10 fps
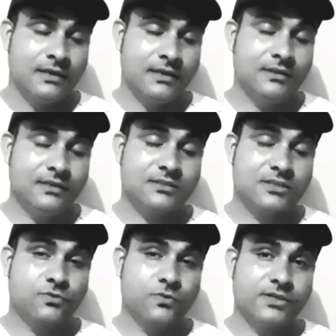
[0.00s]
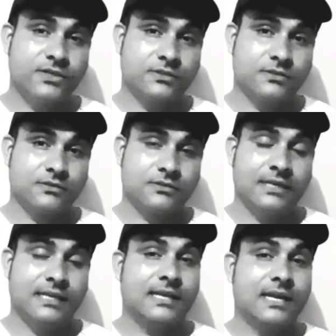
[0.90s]
In this situation,
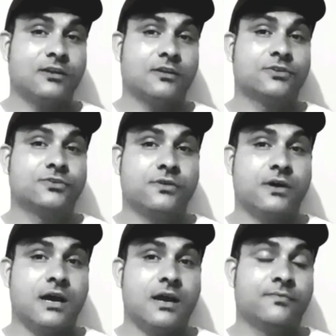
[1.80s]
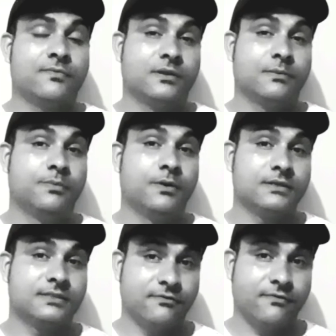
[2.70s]
he cannot drive the
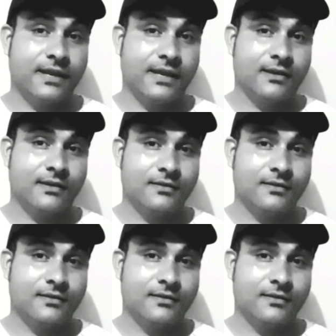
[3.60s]
birds away.